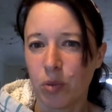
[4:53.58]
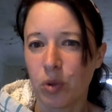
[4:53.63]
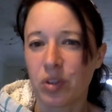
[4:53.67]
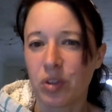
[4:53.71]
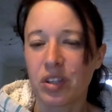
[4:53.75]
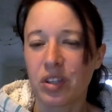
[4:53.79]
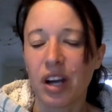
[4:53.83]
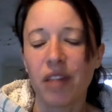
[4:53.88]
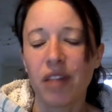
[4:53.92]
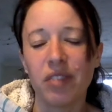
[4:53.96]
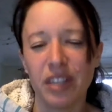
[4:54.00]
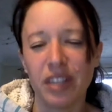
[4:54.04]

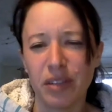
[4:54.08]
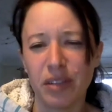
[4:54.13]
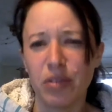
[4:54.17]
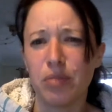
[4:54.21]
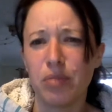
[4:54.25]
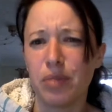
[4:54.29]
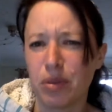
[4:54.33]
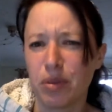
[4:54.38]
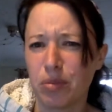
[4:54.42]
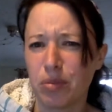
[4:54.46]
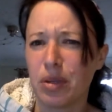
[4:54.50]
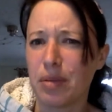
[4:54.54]
currently would
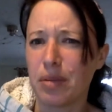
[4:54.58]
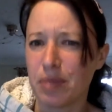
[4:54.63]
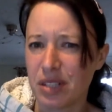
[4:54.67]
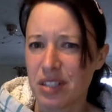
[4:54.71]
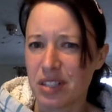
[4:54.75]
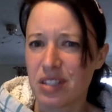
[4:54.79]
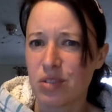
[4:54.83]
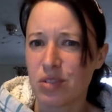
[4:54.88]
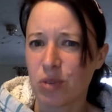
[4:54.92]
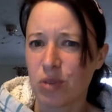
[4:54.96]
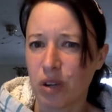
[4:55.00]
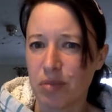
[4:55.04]
probably be
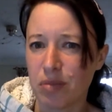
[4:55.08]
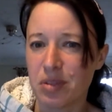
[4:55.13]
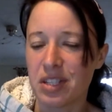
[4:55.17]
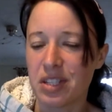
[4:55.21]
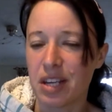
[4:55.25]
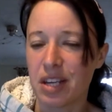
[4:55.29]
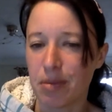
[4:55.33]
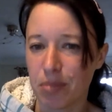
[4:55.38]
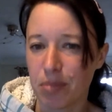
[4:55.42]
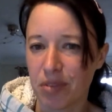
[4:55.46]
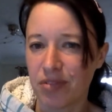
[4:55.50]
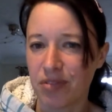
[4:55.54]
described as
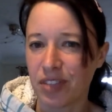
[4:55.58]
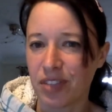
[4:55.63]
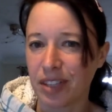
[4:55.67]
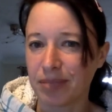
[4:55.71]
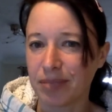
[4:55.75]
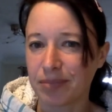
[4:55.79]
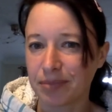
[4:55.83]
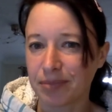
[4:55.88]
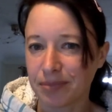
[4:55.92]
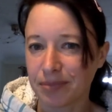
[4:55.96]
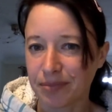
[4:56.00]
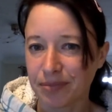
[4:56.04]
empathy.
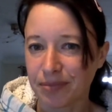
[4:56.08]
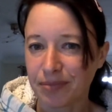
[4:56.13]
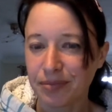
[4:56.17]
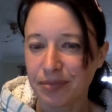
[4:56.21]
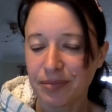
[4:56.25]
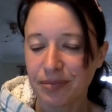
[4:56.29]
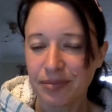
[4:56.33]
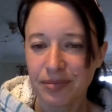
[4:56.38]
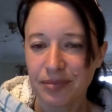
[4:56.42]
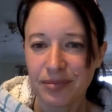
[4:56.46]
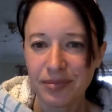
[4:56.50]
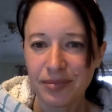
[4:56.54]

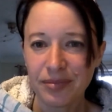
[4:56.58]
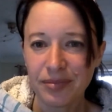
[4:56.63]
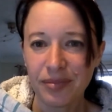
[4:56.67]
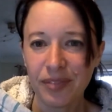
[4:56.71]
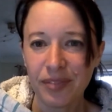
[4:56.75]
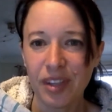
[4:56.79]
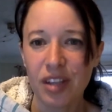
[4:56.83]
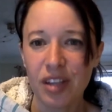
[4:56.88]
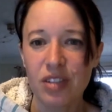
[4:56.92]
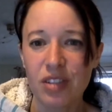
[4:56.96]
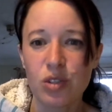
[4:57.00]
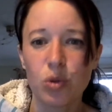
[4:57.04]

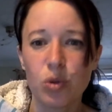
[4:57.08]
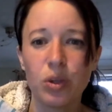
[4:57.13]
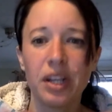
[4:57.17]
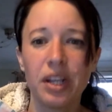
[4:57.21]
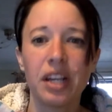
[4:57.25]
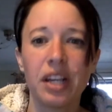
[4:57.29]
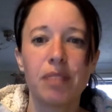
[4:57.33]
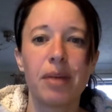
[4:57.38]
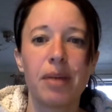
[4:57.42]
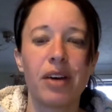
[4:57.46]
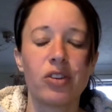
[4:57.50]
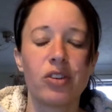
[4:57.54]
It's
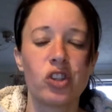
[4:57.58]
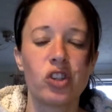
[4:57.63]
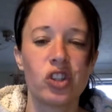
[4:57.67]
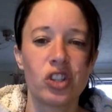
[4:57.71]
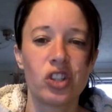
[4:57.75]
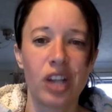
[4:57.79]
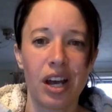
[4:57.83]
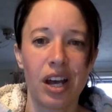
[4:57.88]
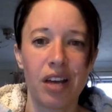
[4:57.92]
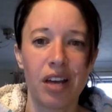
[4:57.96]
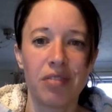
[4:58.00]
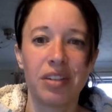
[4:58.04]
talking about
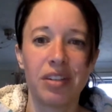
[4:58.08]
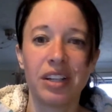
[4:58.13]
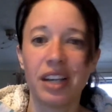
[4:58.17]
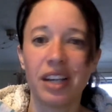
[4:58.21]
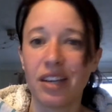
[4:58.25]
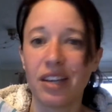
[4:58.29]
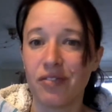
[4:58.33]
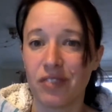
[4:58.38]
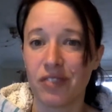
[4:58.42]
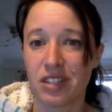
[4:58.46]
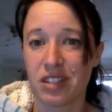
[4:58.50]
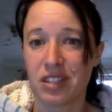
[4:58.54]
sharing
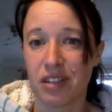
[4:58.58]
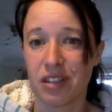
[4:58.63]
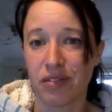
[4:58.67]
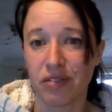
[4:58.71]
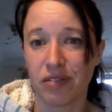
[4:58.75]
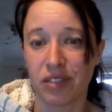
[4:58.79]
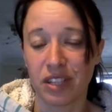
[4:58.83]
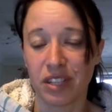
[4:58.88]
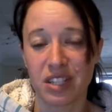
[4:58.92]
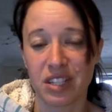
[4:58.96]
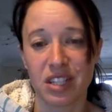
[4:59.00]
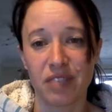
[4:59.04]
in the
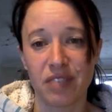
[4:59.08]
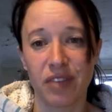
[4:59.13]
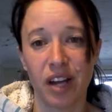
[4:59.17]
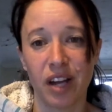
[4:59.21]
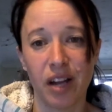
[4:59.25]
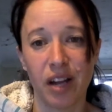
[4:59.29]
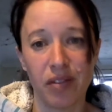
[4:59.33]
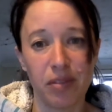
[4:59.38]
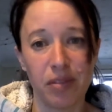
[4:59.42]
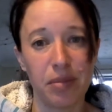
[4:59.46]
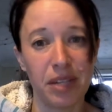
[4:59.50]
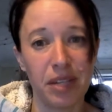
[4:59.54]
sufferings of
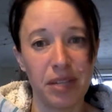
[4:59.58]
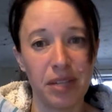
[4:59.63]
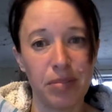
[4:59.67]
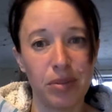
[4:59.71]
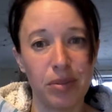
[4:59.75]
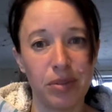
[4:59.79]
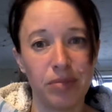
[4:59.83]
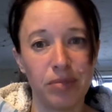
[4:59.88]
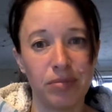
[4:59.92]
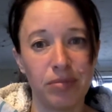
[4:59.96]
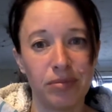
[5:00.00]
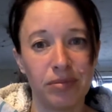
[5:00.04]
other
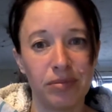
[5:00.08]
people.